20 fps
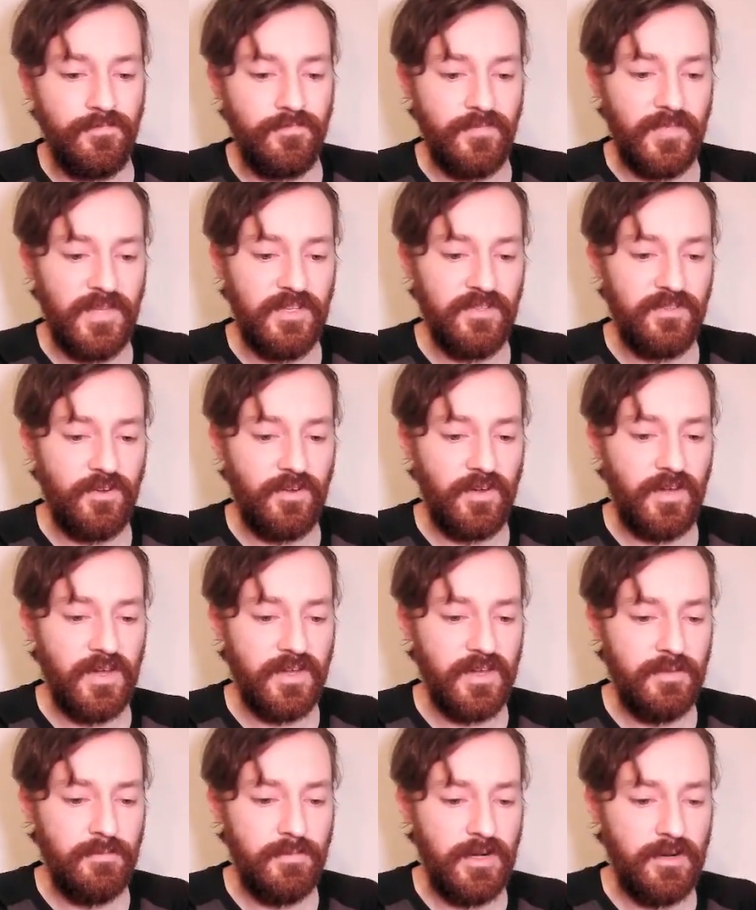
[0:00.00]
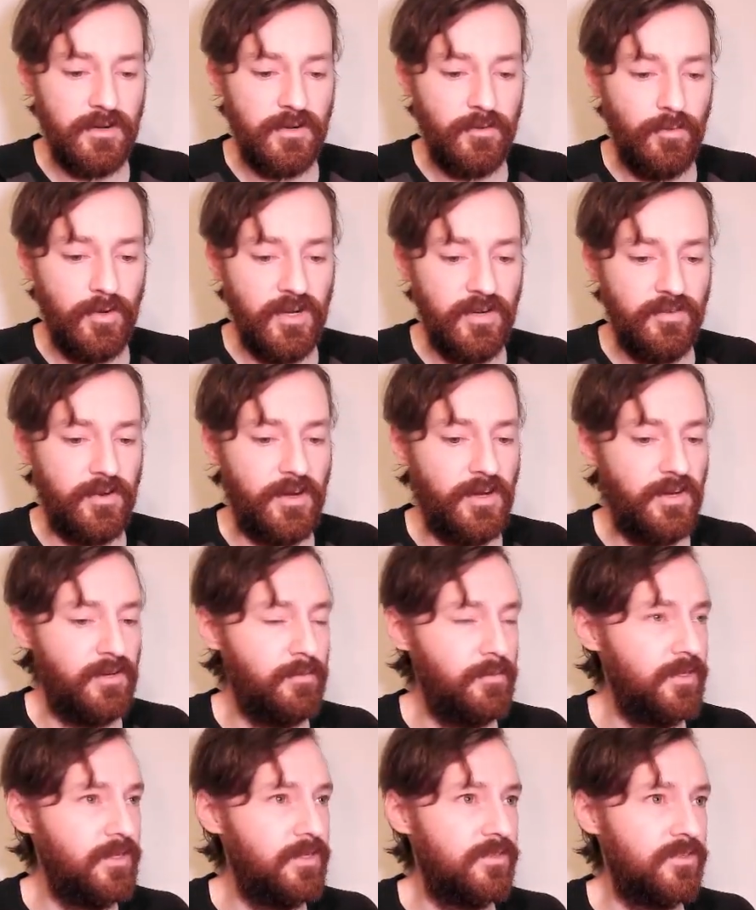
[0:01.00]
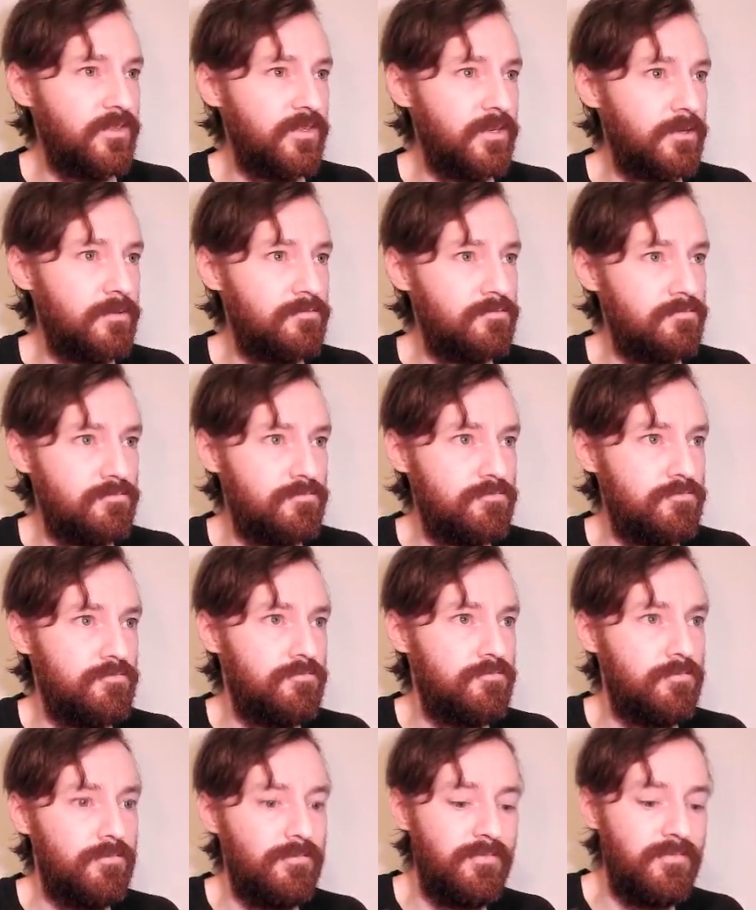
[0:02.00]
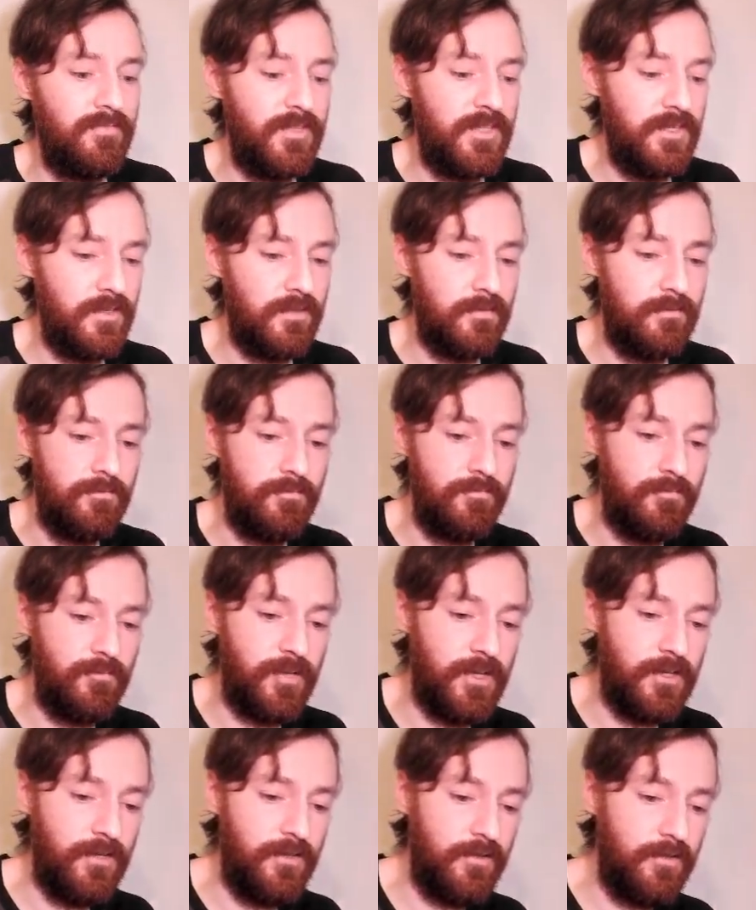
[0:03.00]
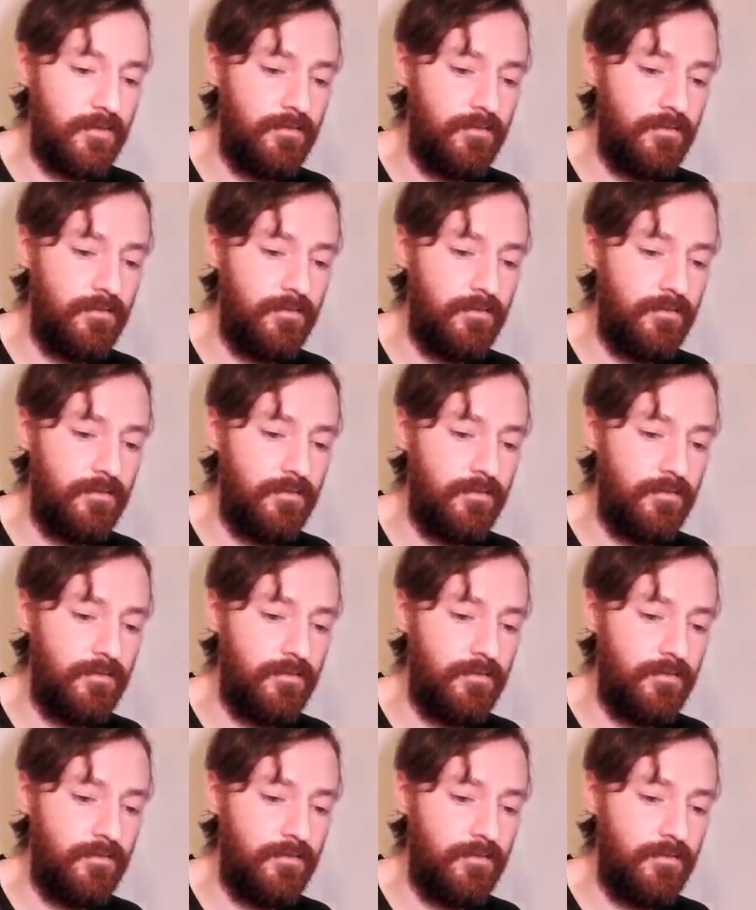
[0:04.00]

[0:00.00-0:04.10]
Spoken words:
And it's got Arcane Barrier 1 randomly, so yeah, why not?